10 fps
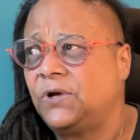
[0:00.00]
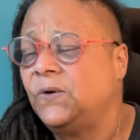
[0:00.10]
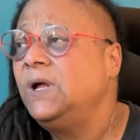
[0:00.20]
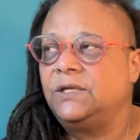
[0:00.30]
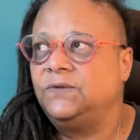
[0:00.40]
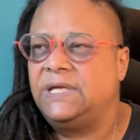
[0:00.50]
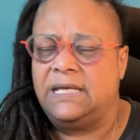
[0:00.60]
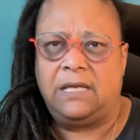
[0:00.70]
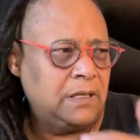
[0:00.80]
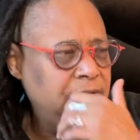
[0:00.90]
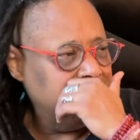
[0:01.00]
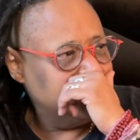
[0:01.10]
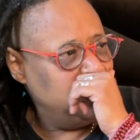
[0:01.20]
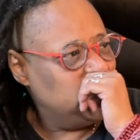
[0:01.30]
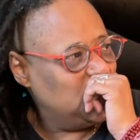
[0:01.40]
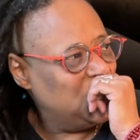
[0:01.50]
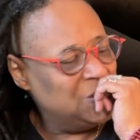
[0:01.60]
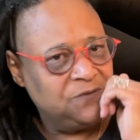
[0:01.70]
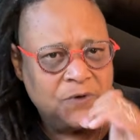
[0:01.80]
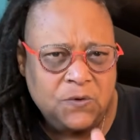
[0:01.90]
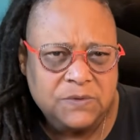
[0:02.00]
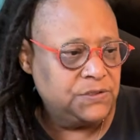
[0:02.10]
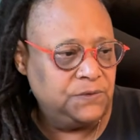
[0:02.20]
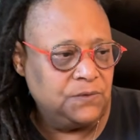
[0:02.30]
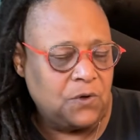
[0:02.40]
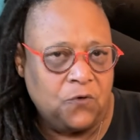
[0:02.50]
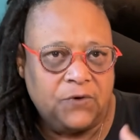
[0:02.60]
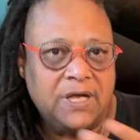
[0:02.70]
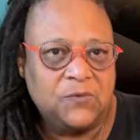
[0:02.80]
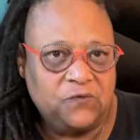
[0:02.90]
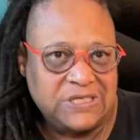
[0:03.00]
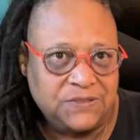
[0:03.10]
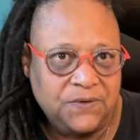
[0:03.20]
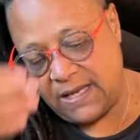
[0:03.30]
know, you need, I think, 2/3 vote to overcome a veto.